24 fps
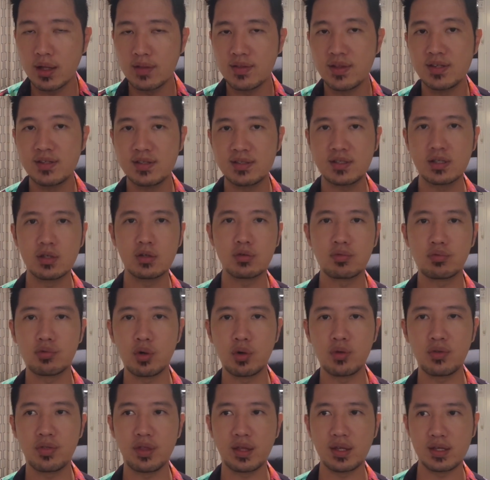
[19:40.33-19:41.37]
This Silk
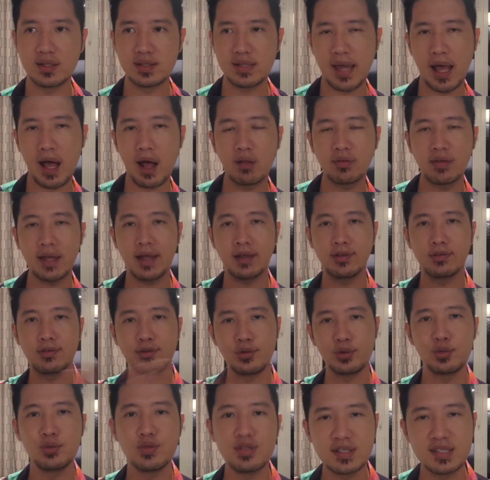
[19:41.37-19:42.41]
Road thing is held at
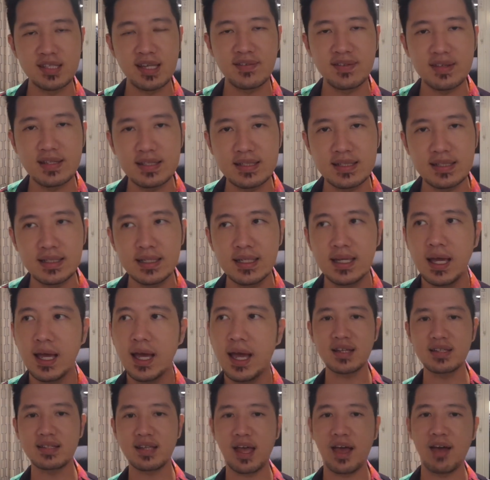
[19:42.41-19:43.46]
270.
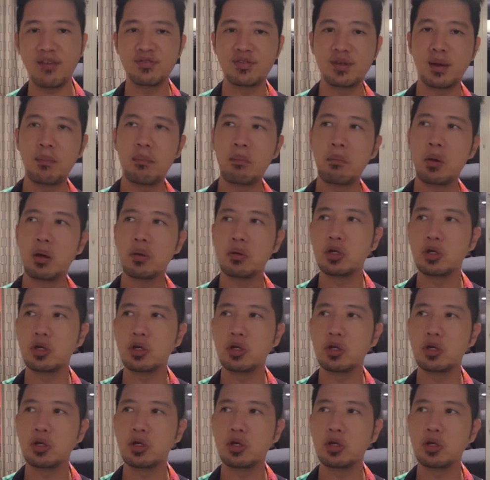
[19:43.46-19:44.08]
They have some,